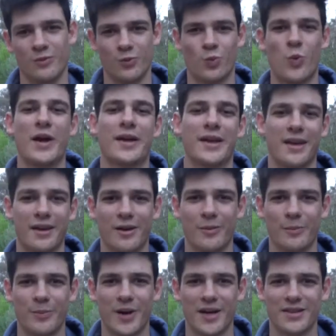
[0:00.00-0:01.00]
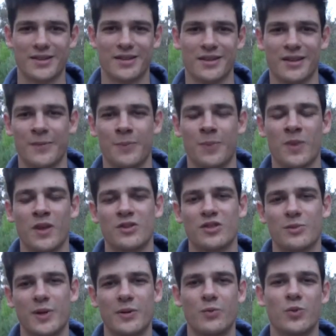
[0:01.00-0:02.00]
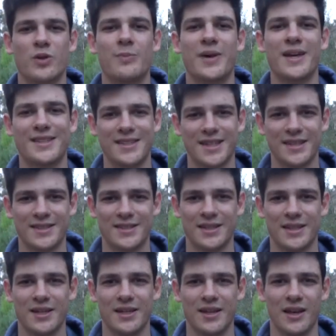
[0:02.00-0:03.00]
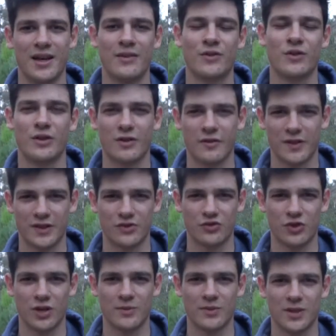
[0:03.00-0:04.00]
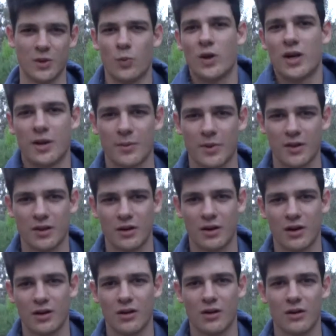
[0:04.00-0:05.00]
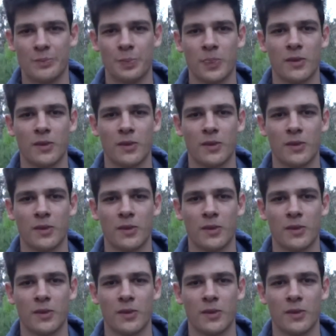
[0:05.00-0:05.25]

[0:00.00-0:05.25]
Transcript: waking up, basically. So people with PTSD have a lot of these dreams. They wake up in the night a lot